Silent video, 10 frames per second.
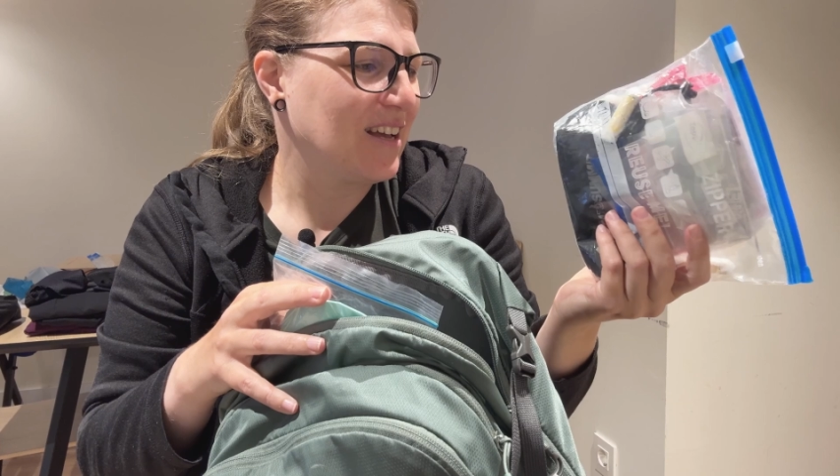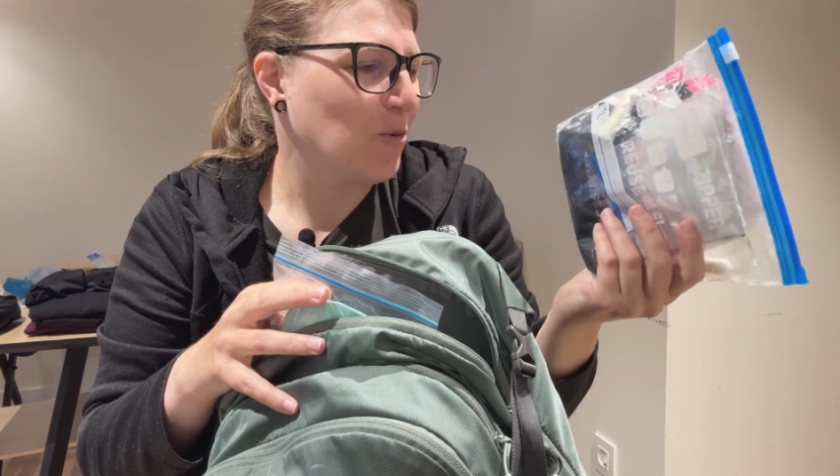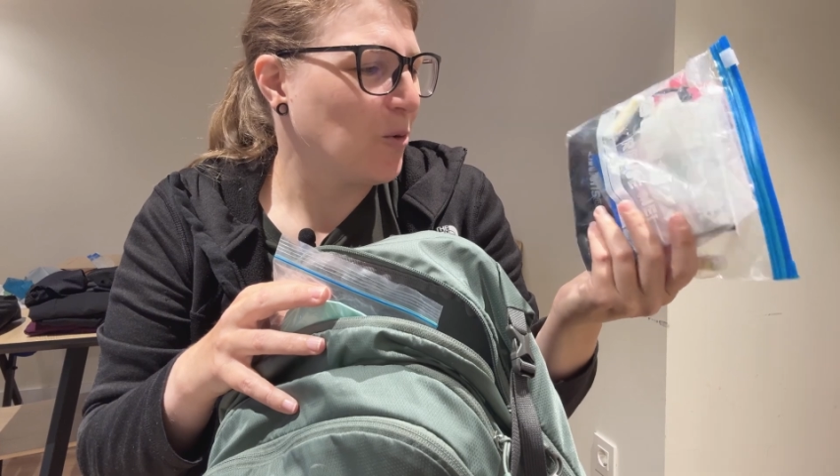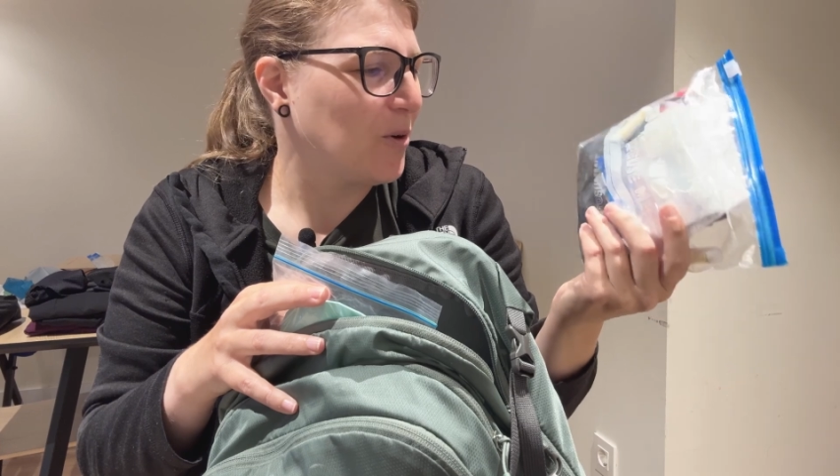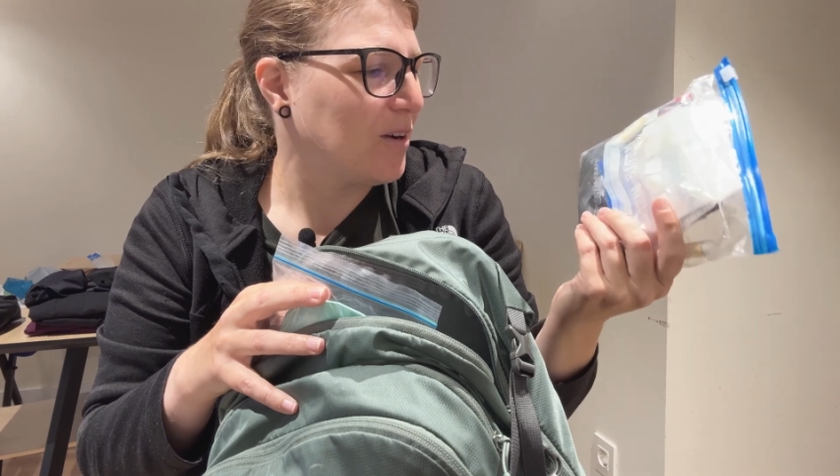
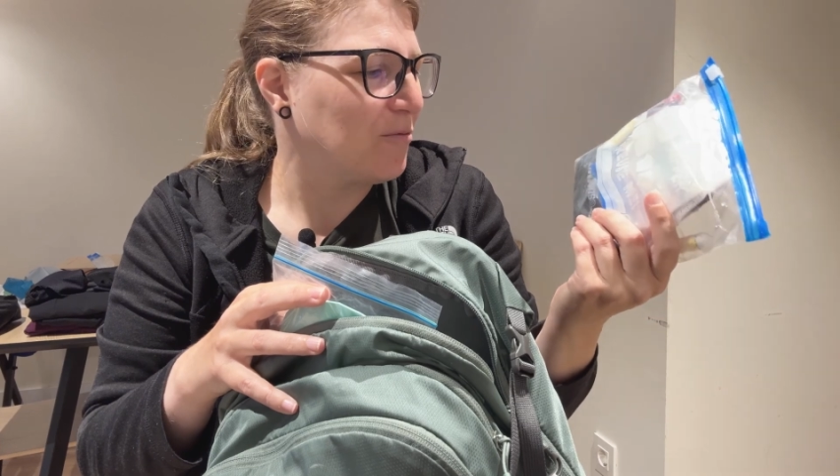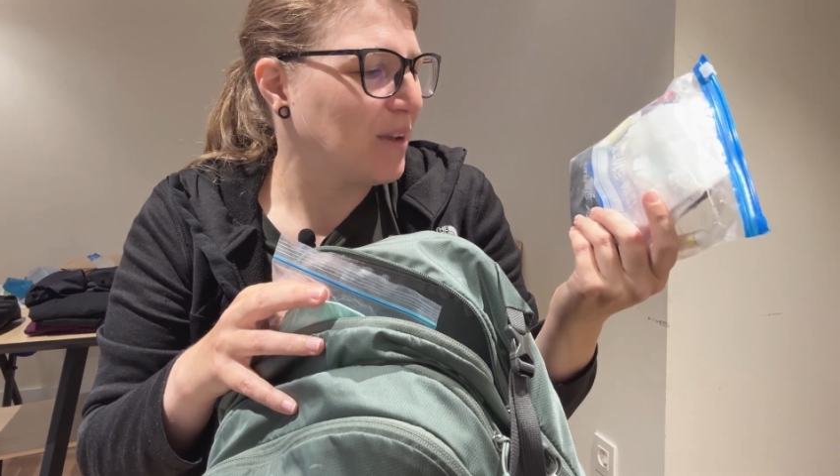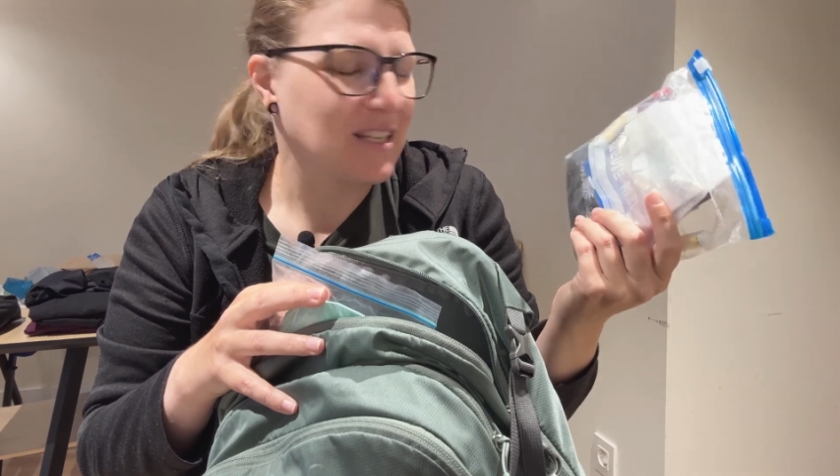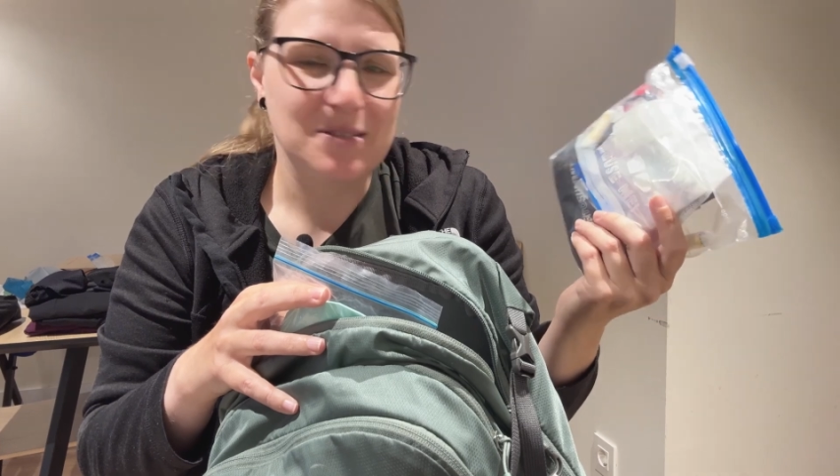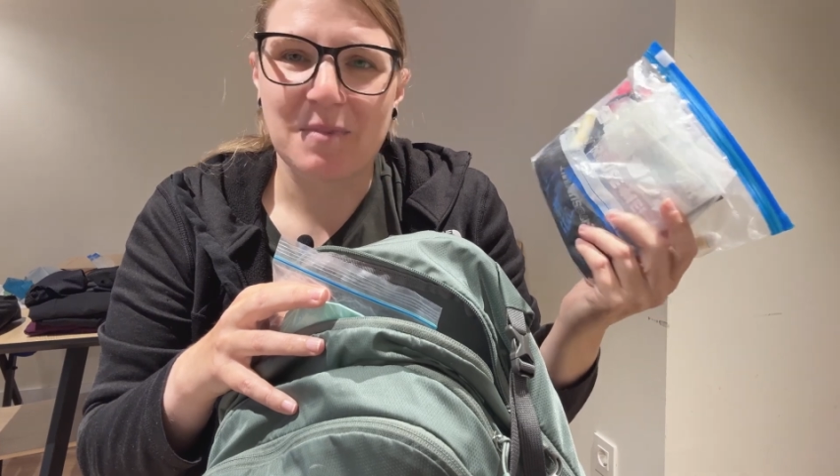or a
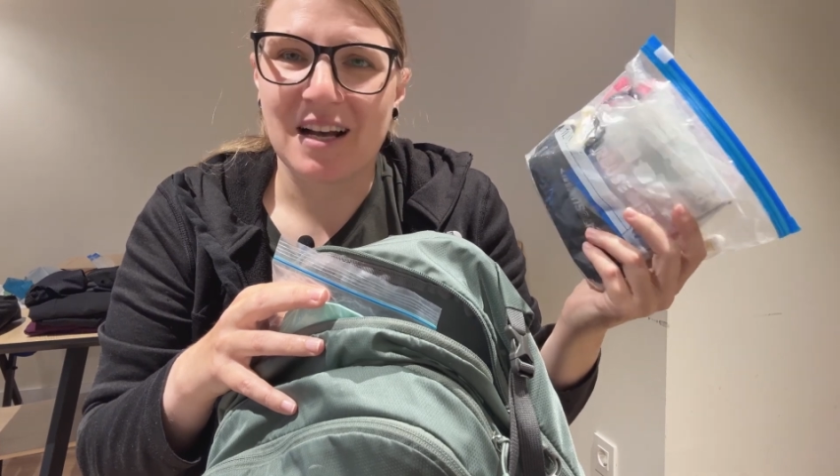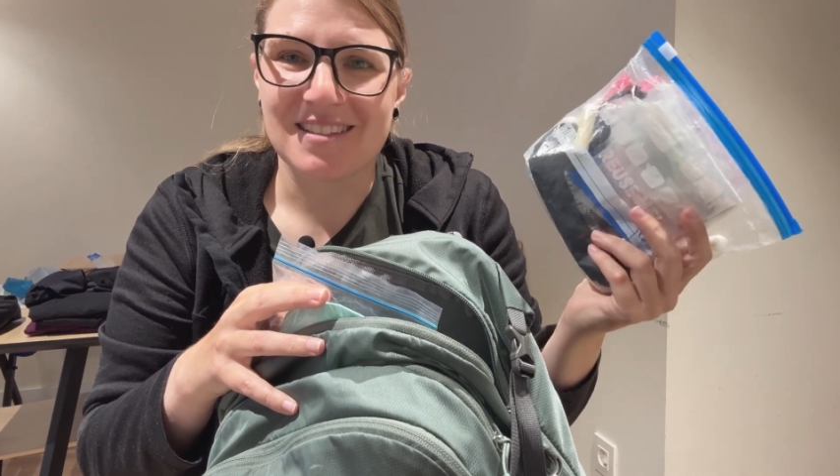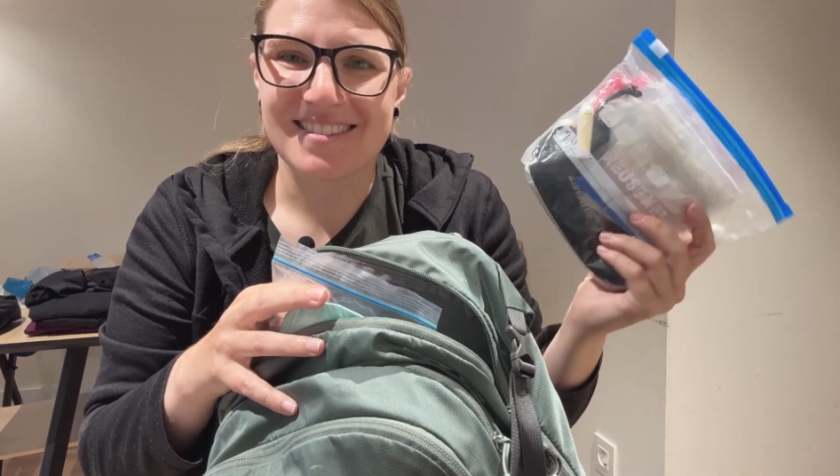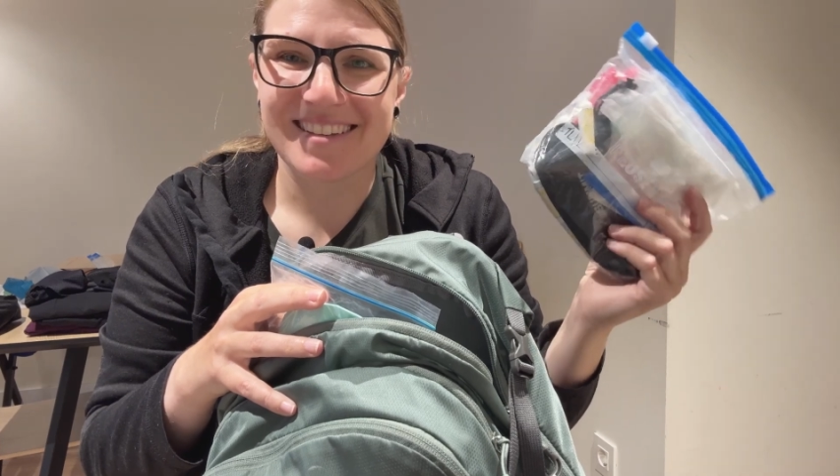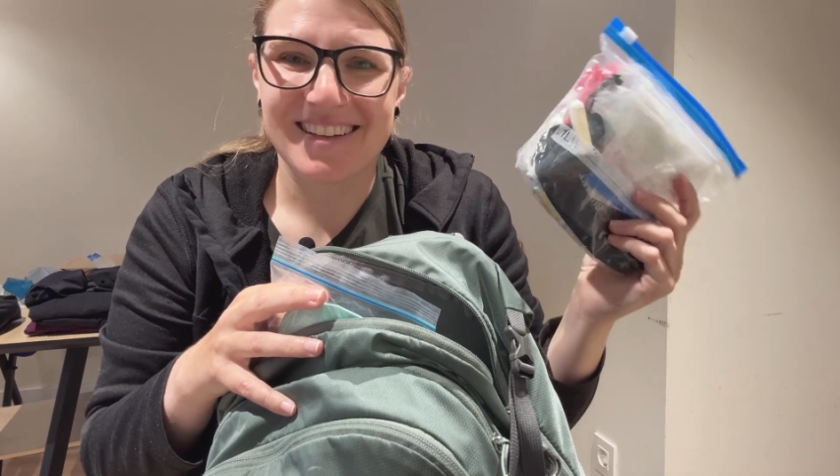face
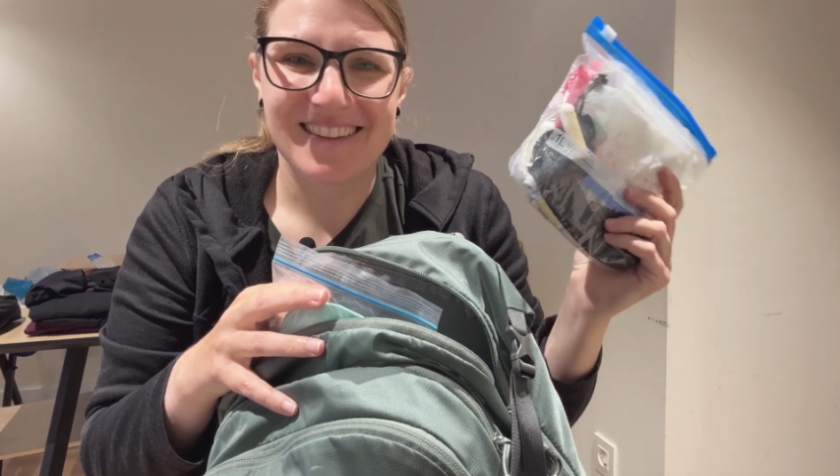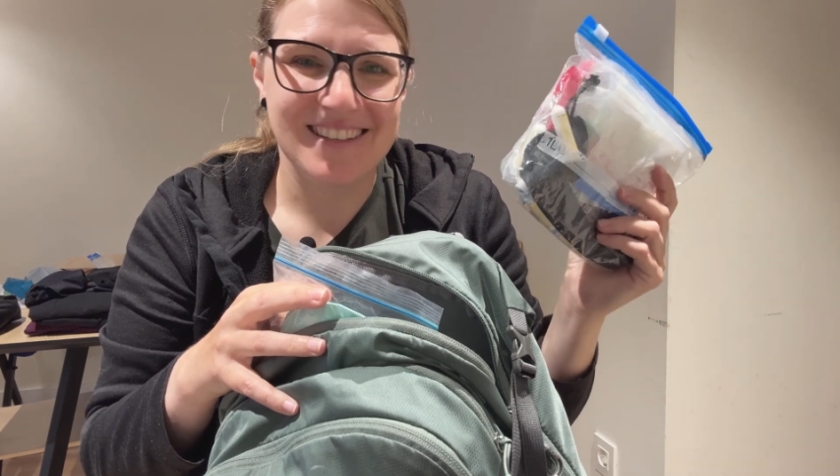mask,